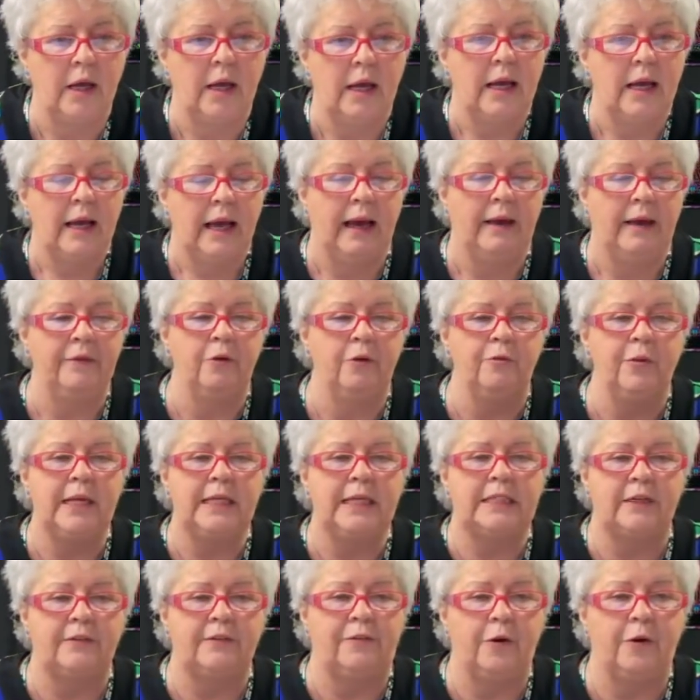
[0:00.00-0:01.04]
And the
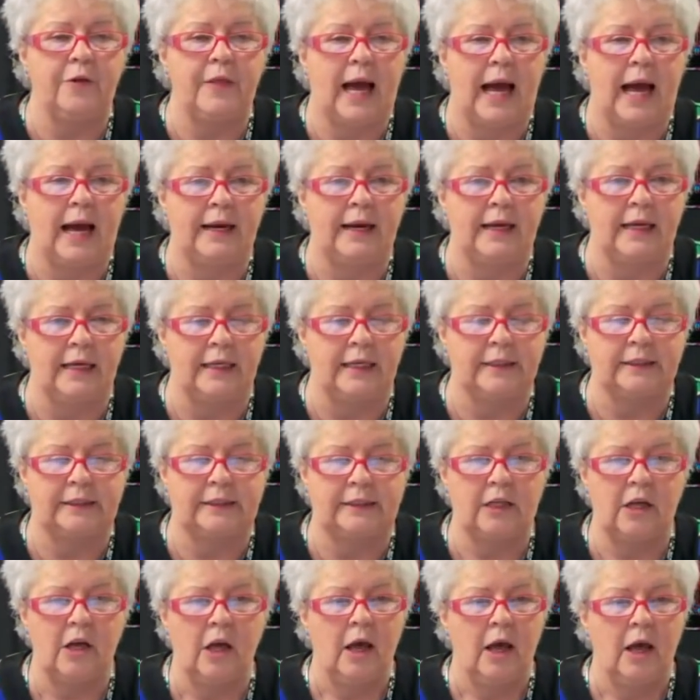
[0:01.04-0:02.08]
reason for that is
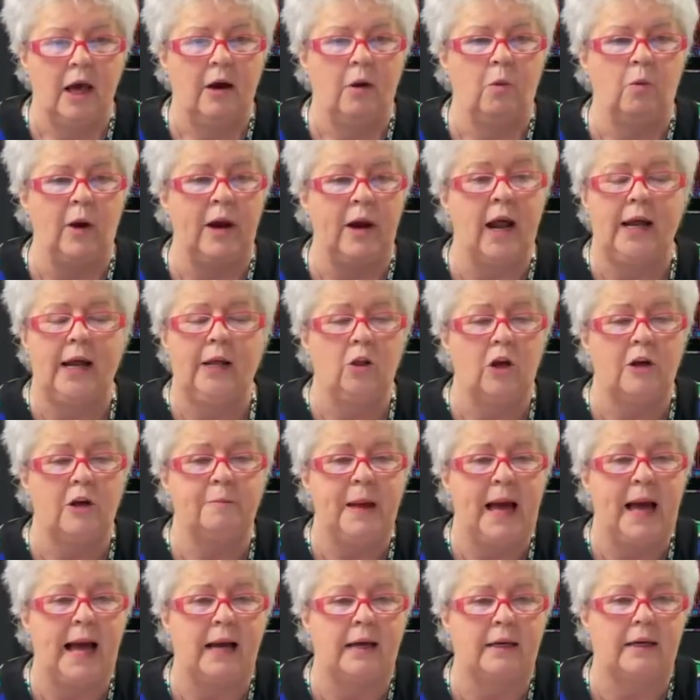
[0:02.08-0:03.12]
when I look
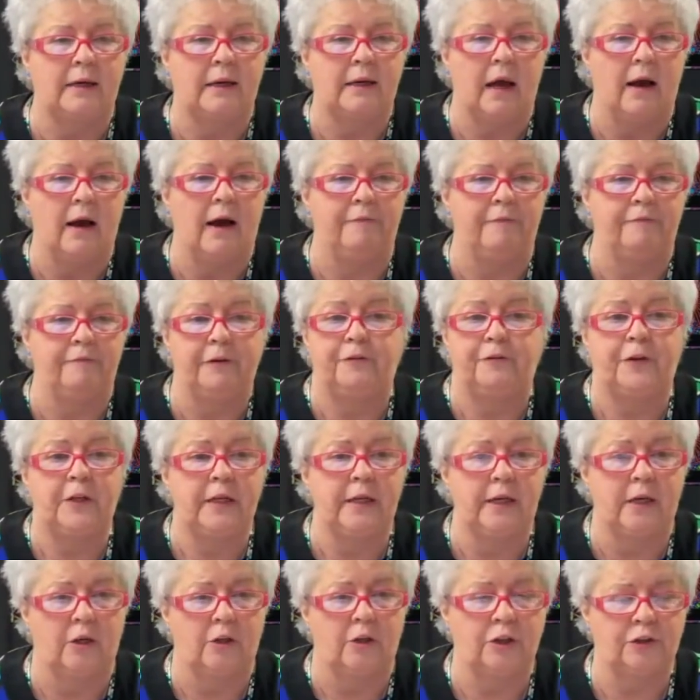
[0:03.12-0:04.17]
back uh, 50
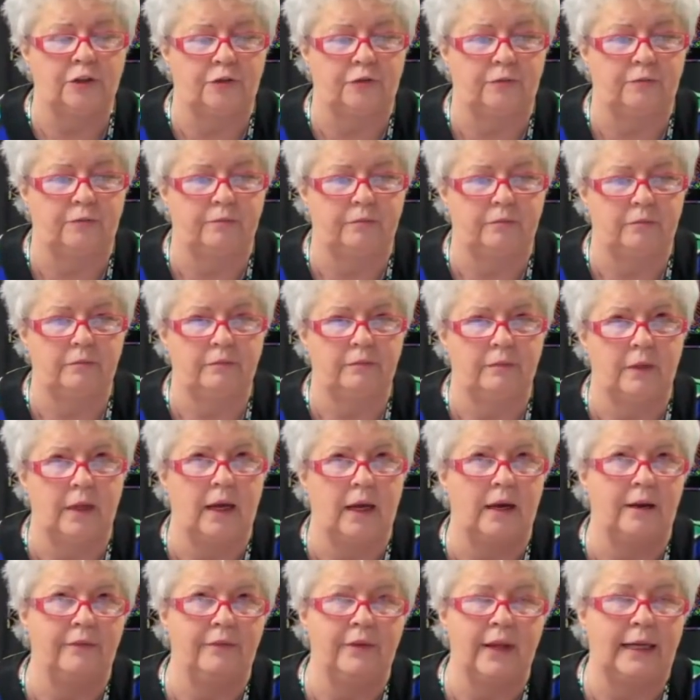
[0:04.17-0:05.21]
years,
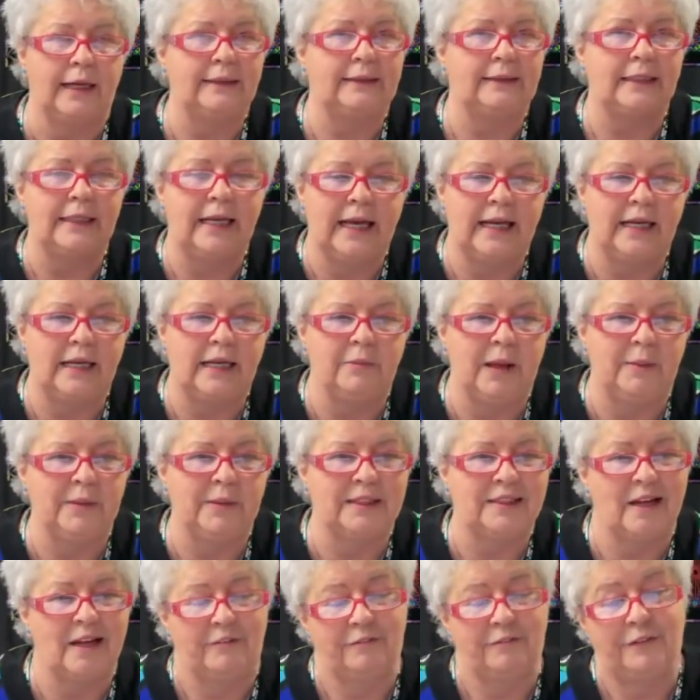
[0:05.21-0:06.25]
uh, 1980, maybe it's
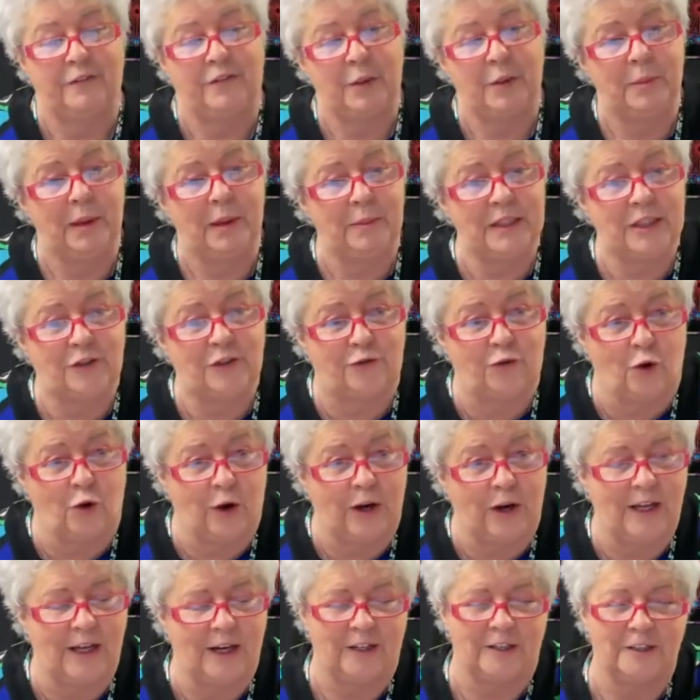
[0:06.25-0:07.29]
not 50, maybe it's 40
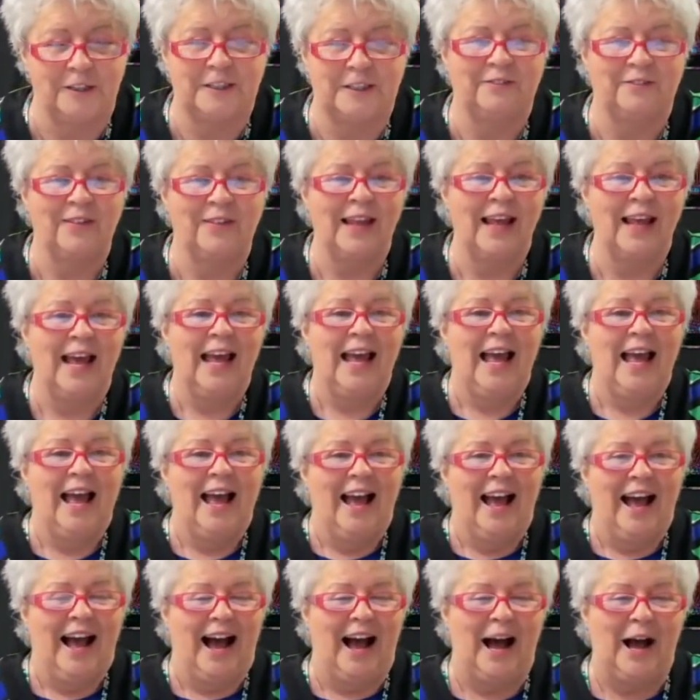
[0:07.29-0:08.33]
years,
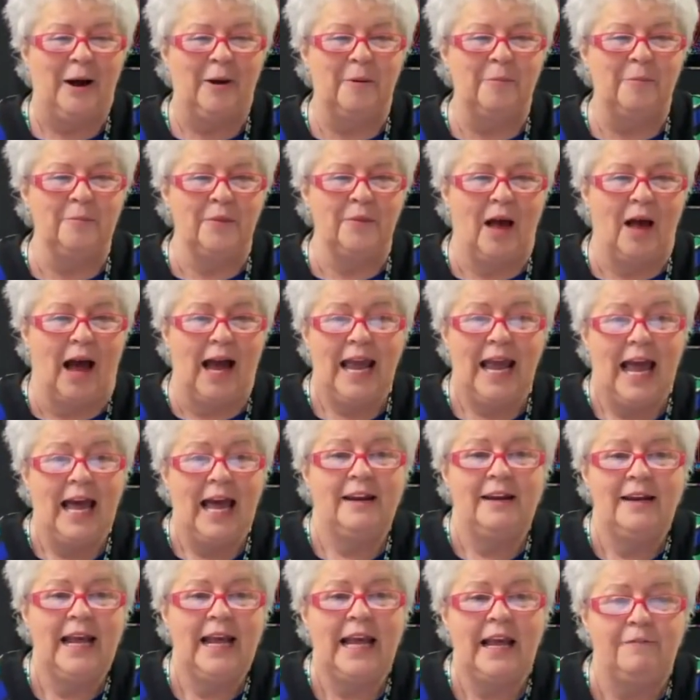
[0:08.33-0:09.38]
um, I had
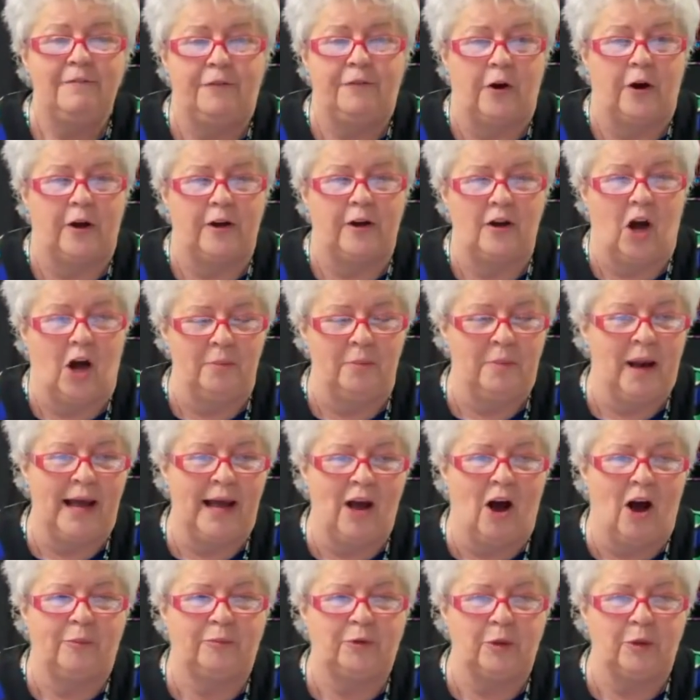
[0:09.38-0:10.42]
an A foot on my
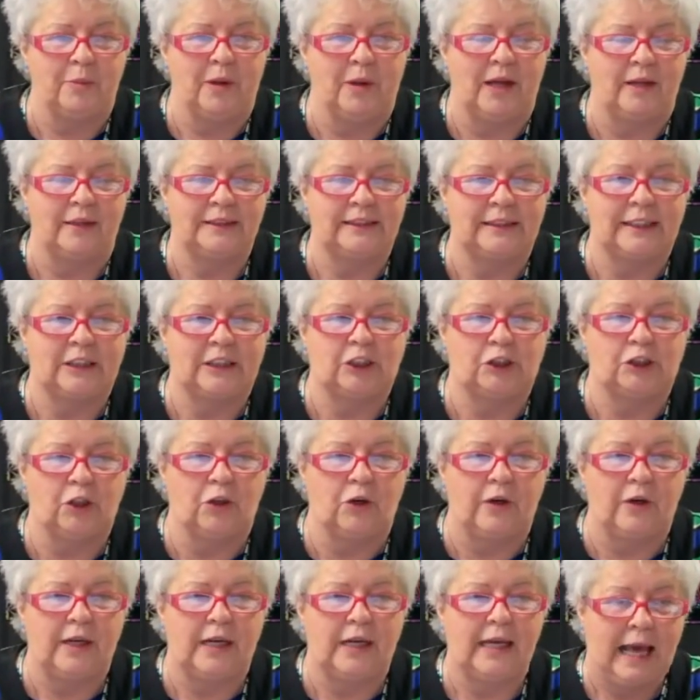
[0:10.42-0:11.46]
Optima
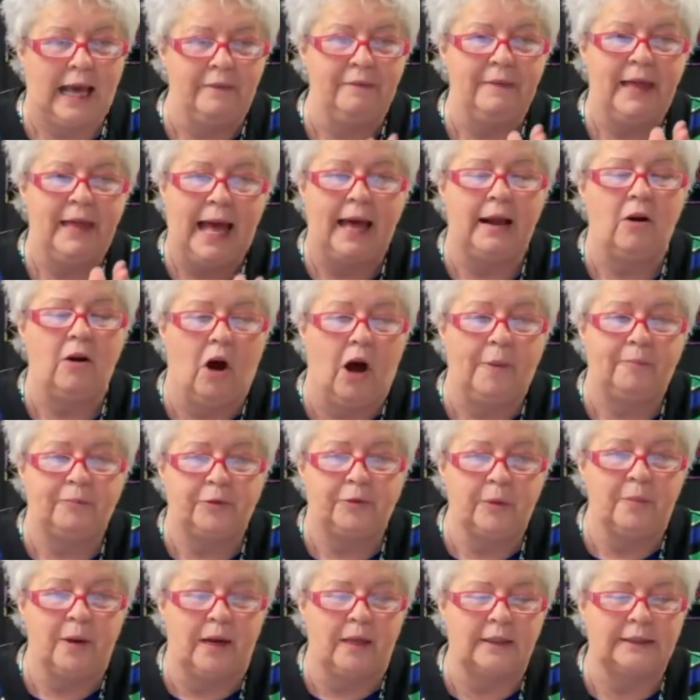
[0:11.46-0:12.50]
630, and that
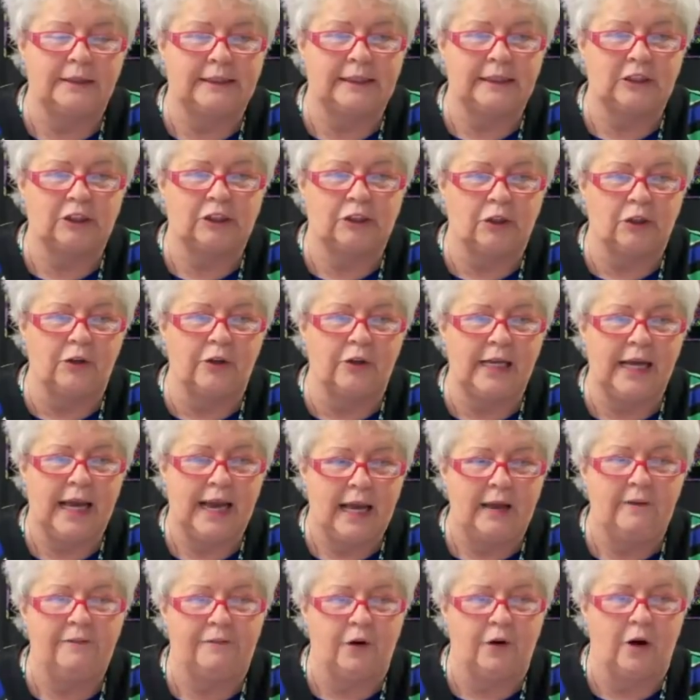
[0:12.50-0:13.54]
Optima 630
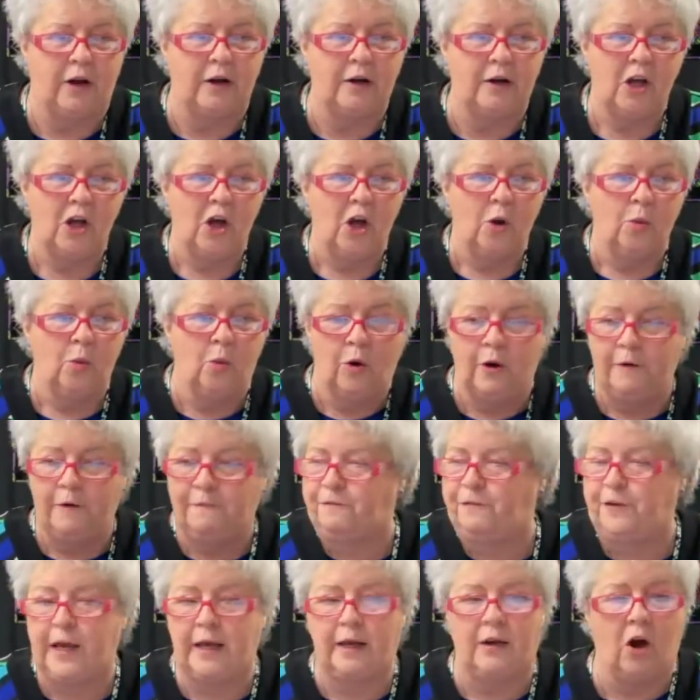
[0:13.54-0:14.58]
A foot would
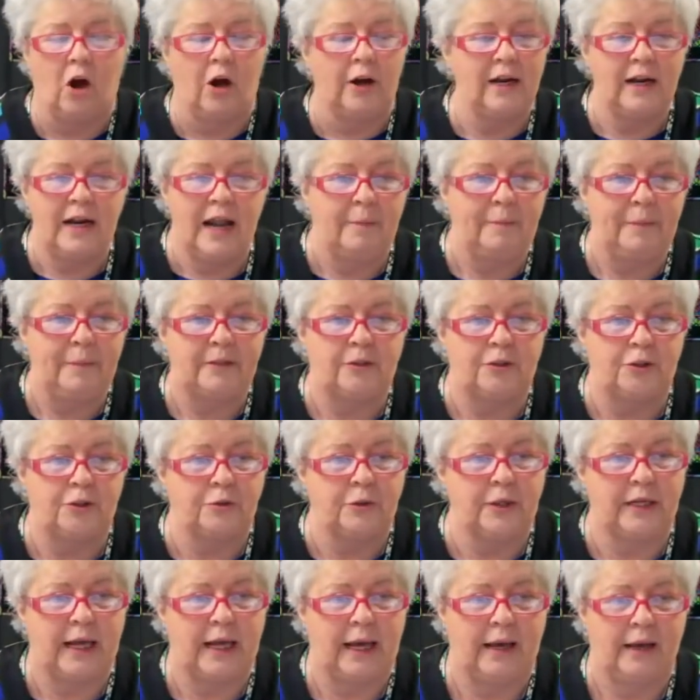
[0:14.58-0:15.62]
fit on an Epic 2
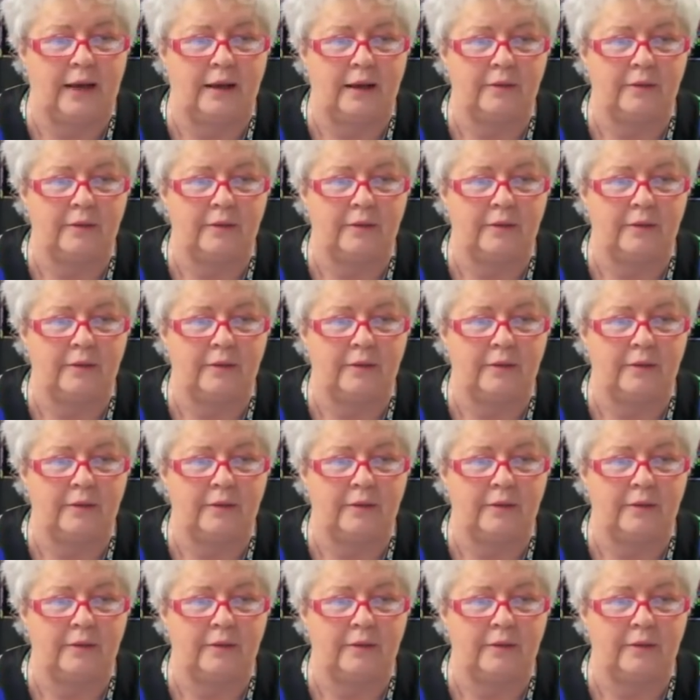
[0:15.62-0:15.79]
today.